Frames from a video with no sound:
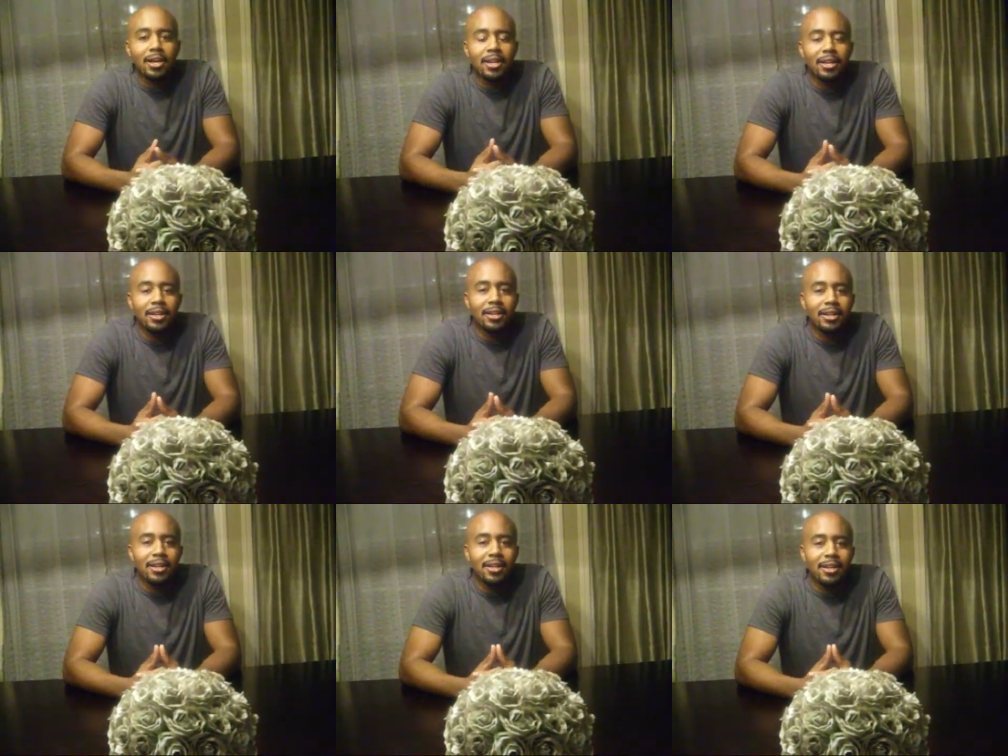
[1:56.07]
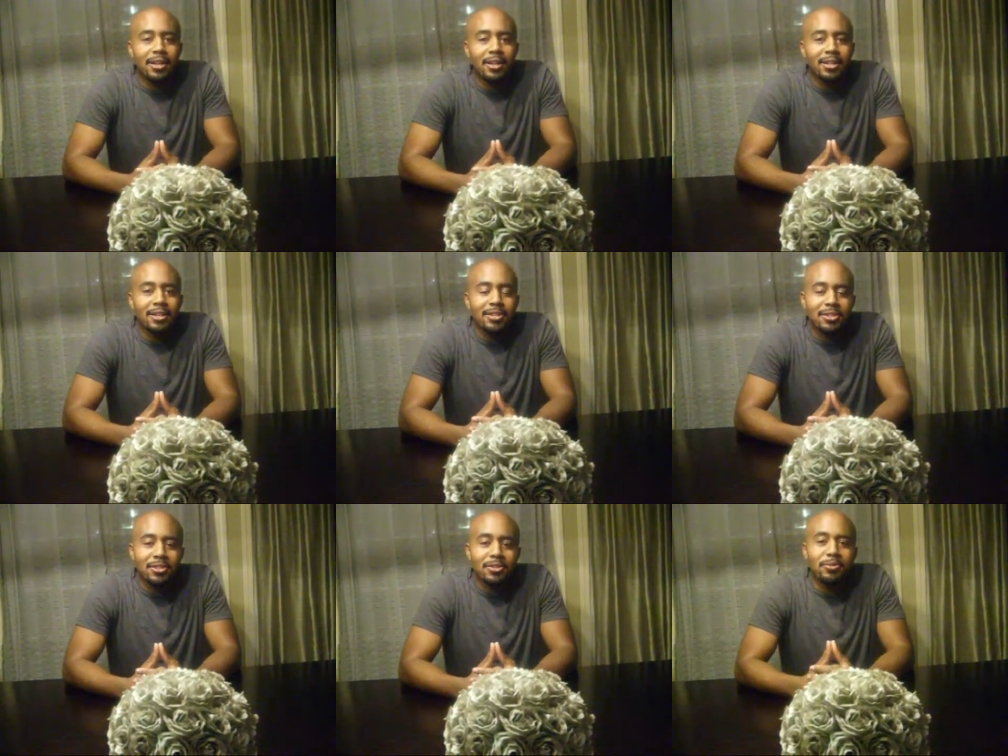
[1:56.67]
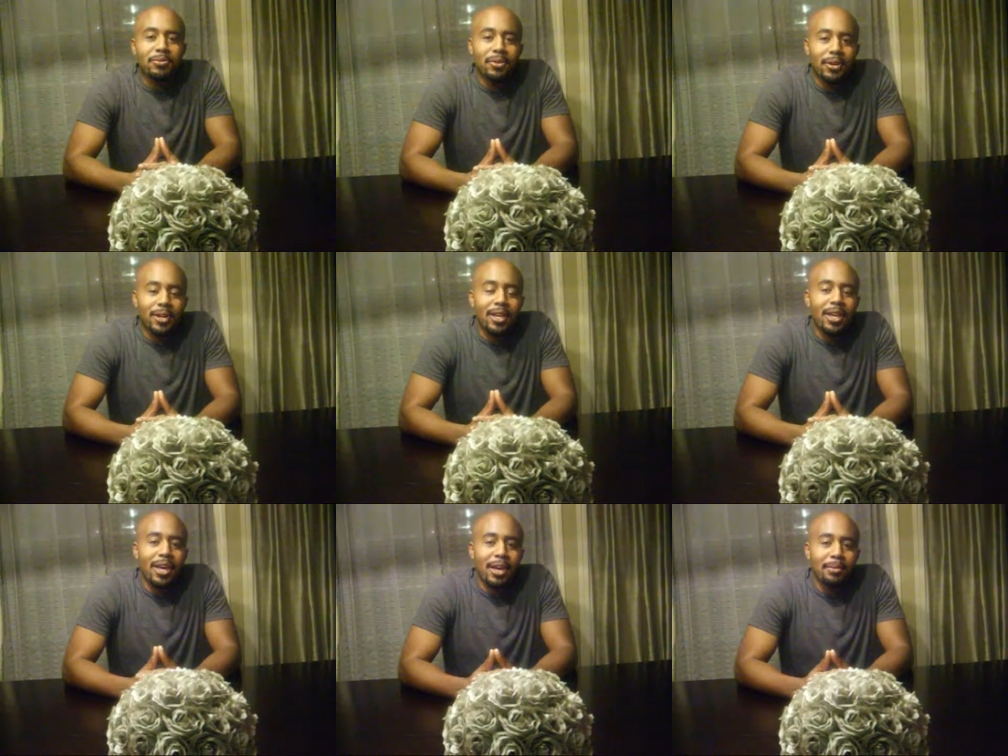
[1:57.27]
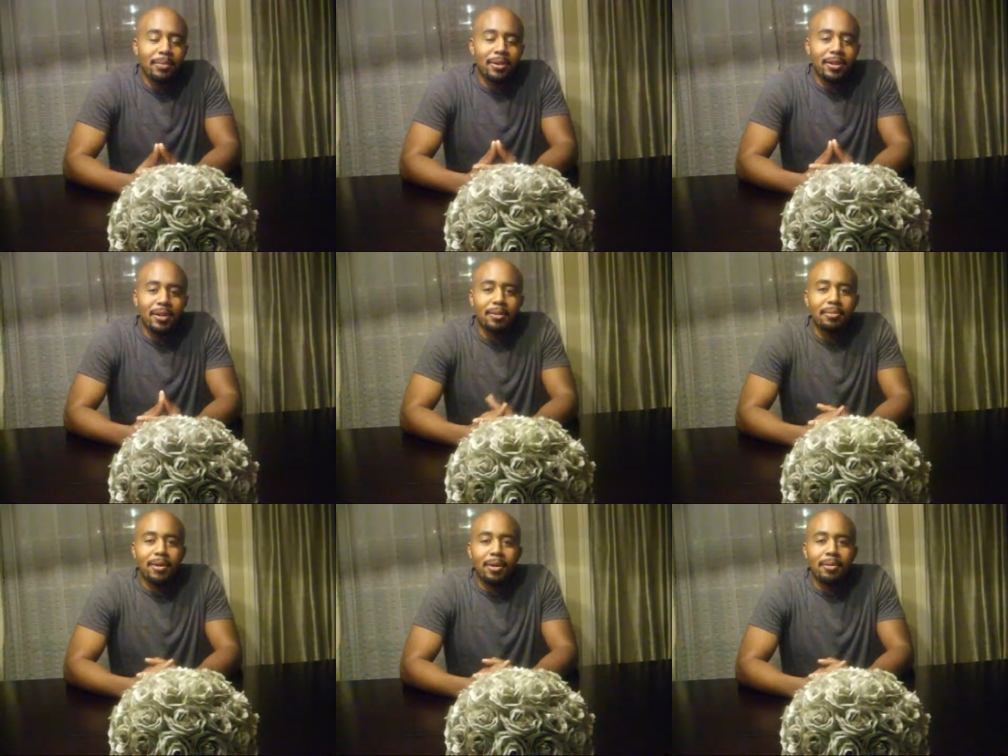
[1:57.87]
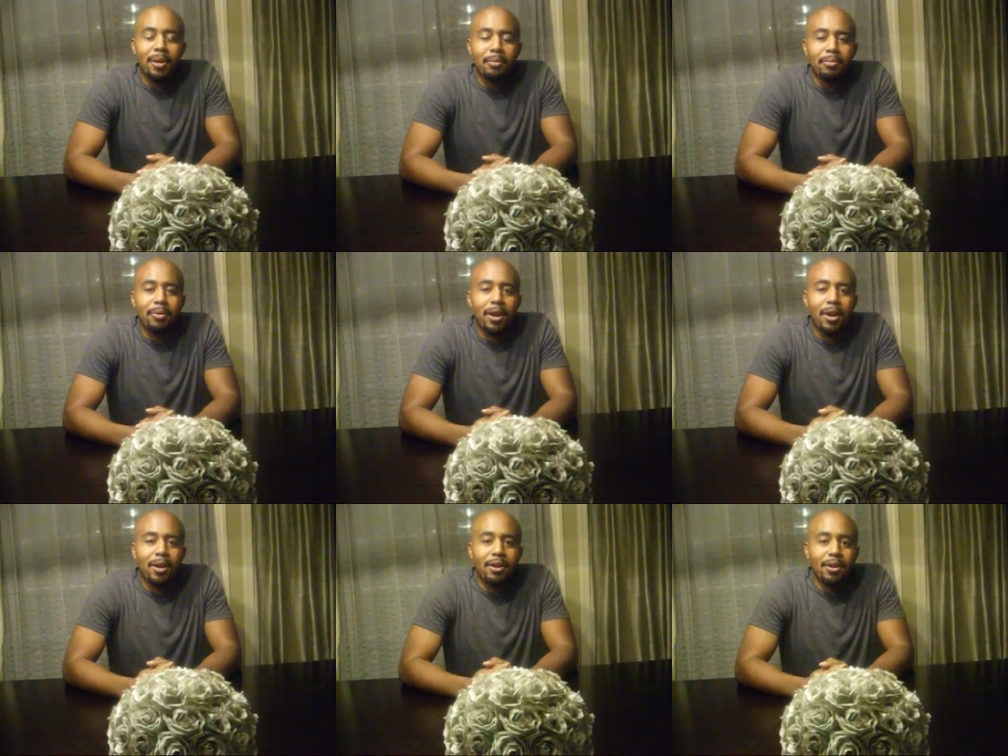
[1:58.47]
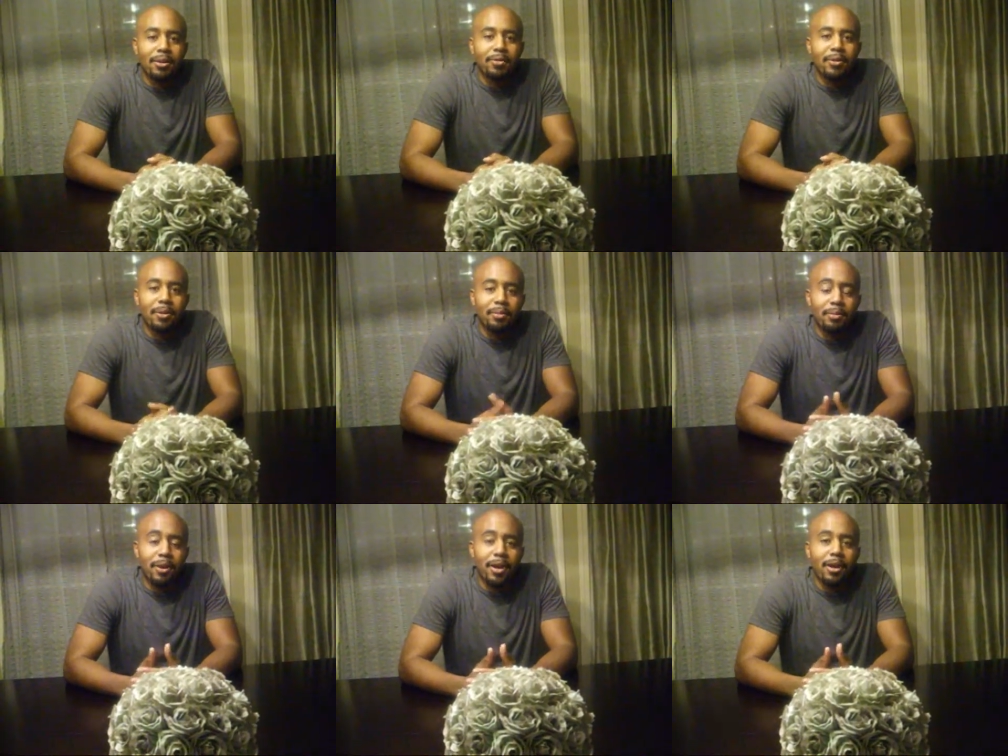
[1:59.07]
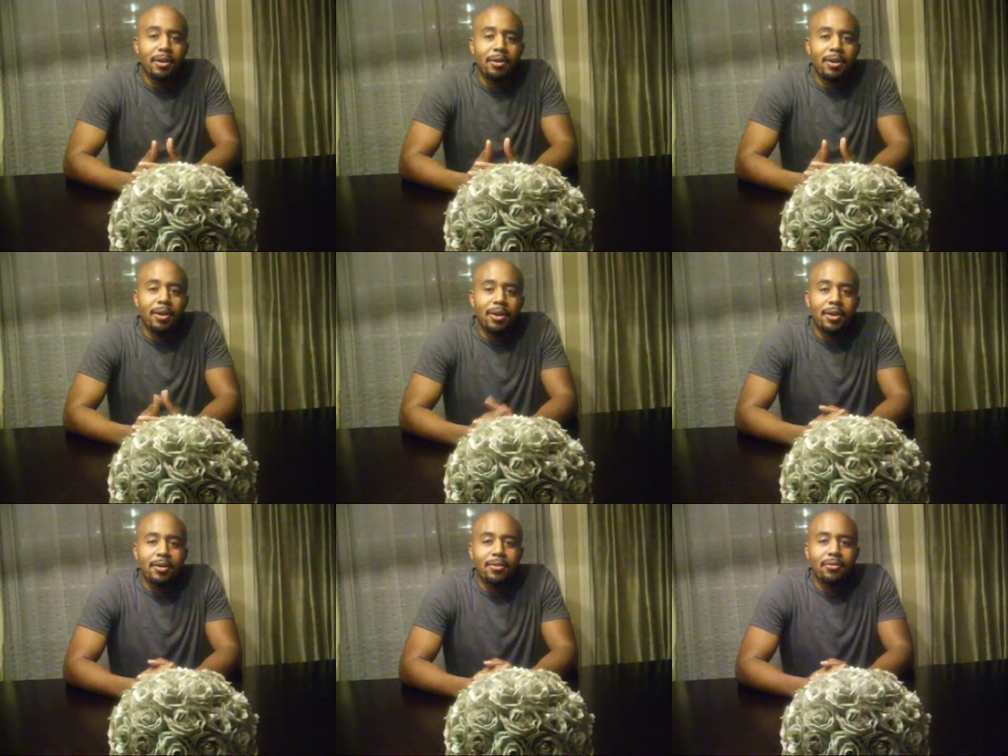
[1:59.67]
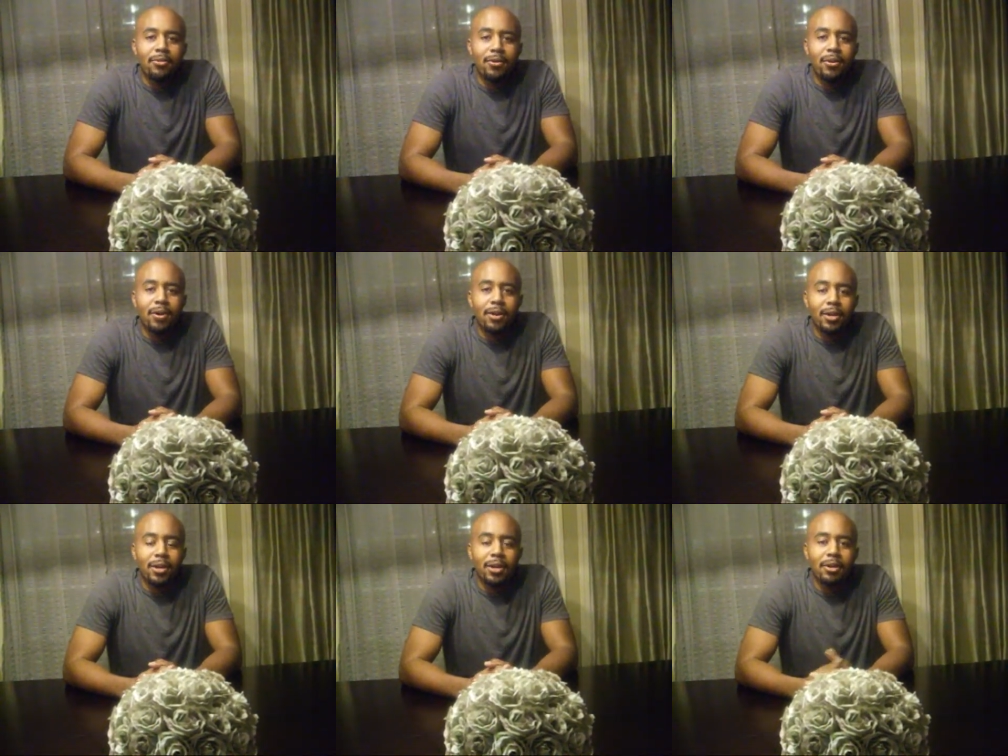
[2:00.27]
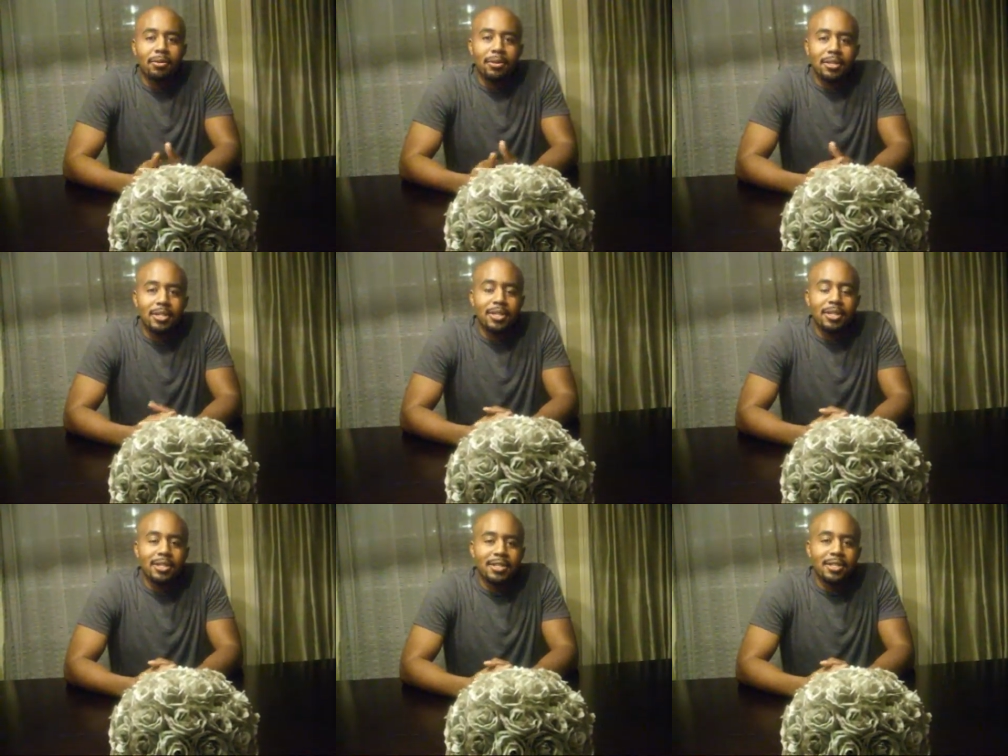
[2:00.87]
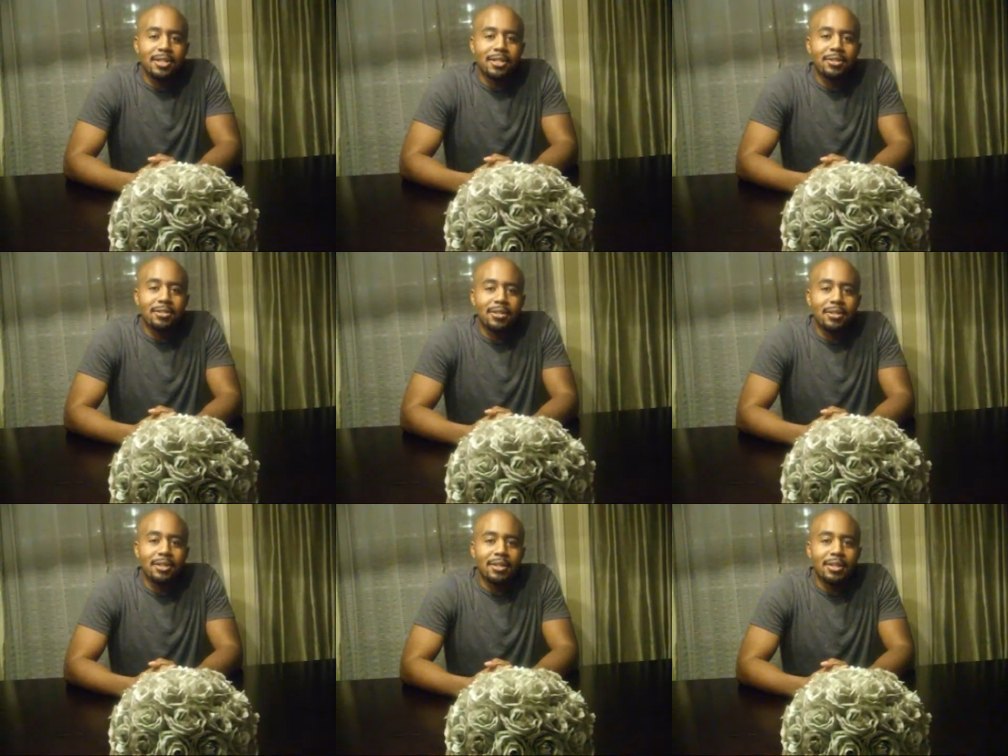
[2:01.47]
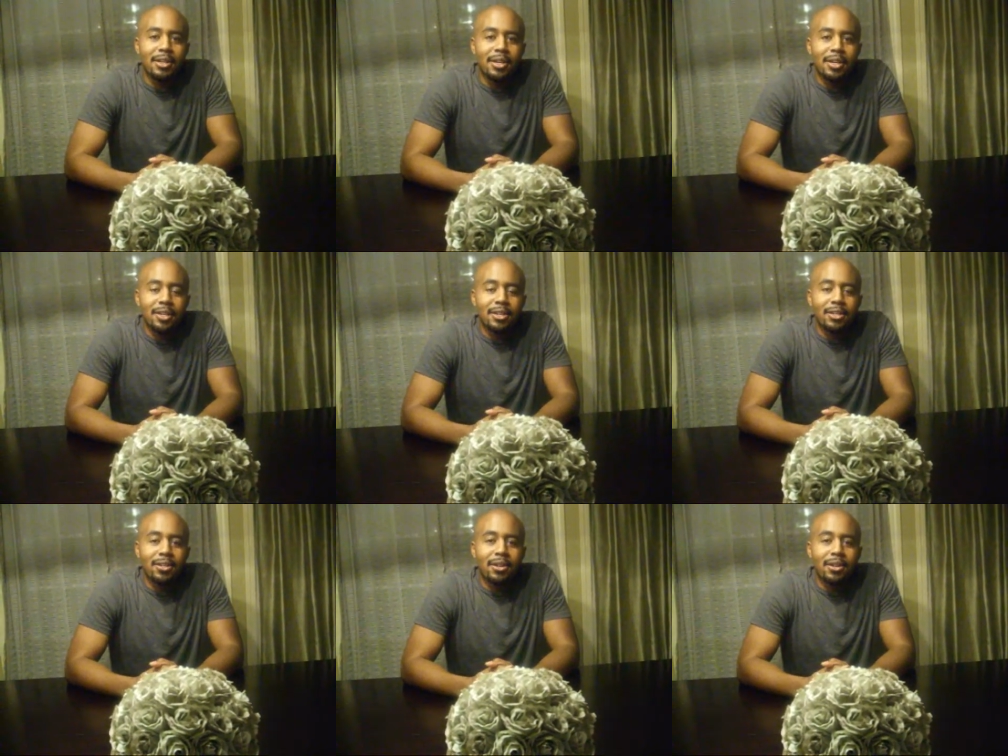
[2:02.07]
And she's really happy and I'm, I'm, I'm proud of her and proud for her and hope that she continues to, you